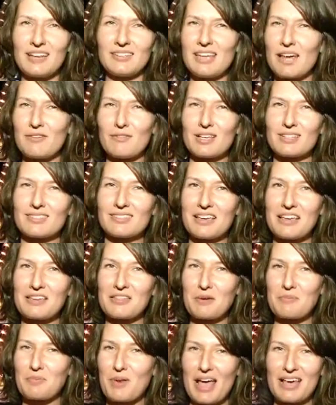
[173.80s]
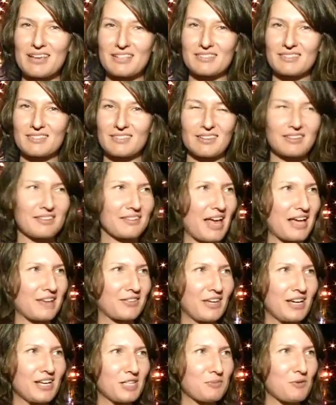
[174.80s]
I've never seen a place
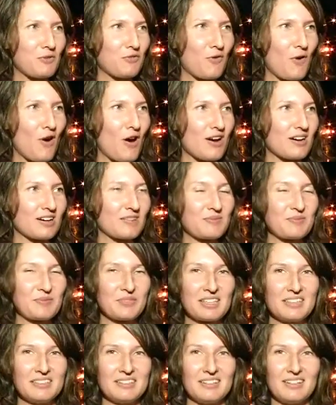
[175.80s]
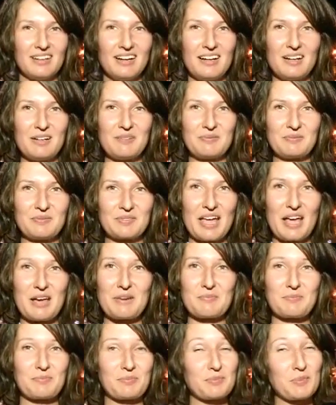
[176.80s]
like this before. There
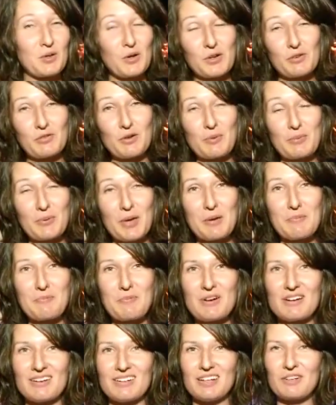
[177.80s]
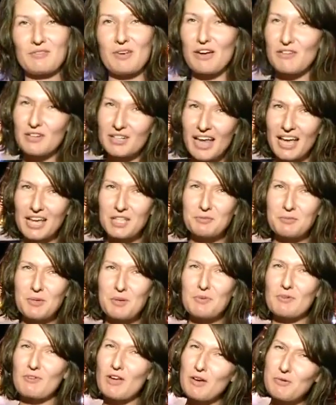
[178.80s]
are beautiful people, very nice
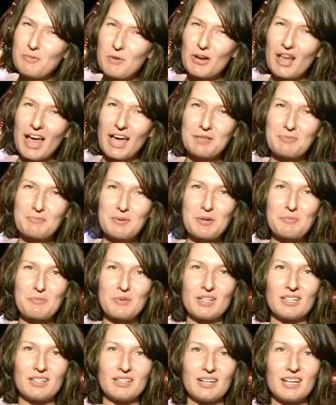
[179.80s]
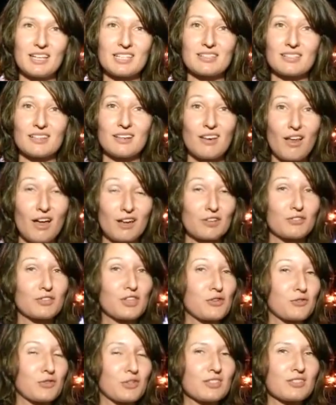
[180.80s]
people, very polite people. It's a lot of
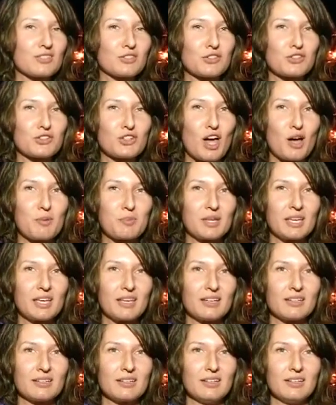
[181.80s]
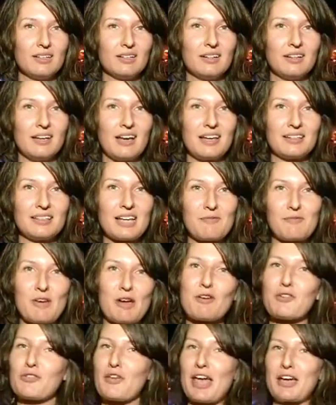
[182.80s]
difference to Germany. And I'm
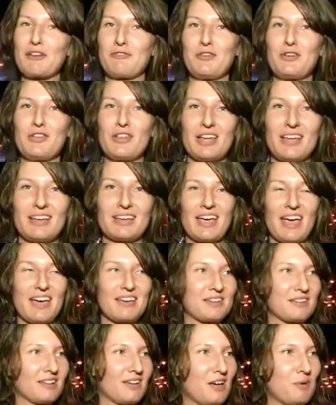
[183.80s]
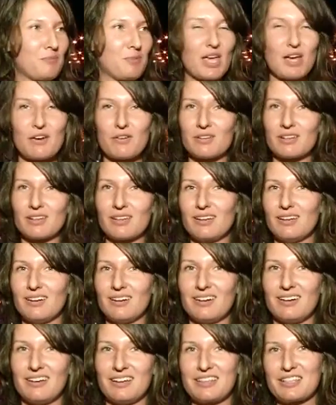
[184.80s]
very thankful that can be
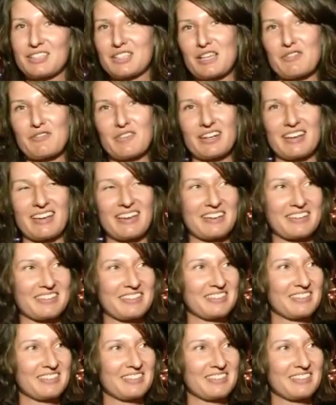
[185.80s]
here this evening.